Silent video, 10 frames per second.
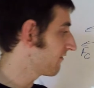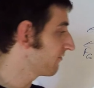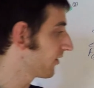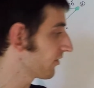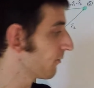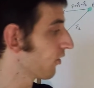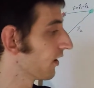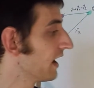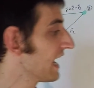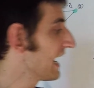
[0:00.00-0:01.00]

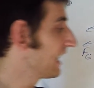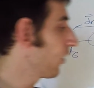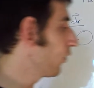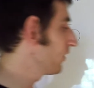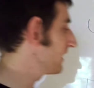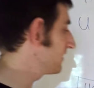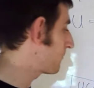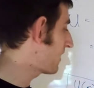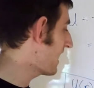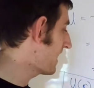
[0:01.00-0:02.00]
furthermore, it only
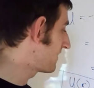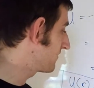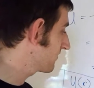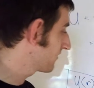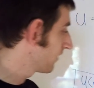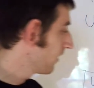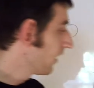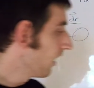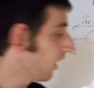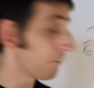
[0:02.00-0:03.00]
depends
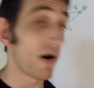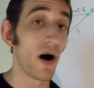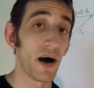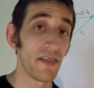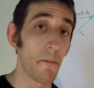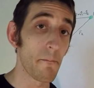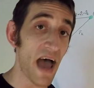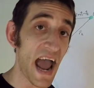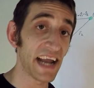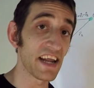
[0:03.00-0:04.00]
upon the
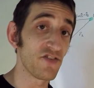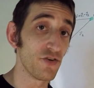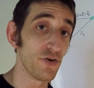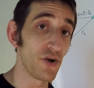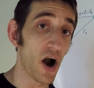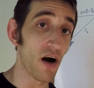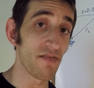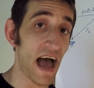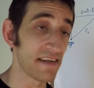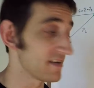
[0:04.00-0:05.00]
magnitude of
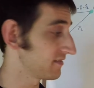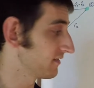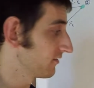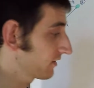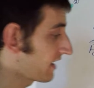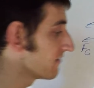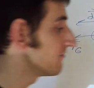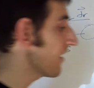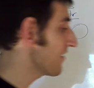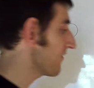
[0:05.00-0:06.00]
that distance. Okay?
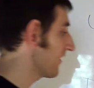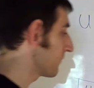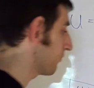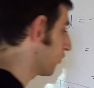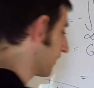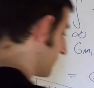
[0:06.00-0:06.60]
Very, very important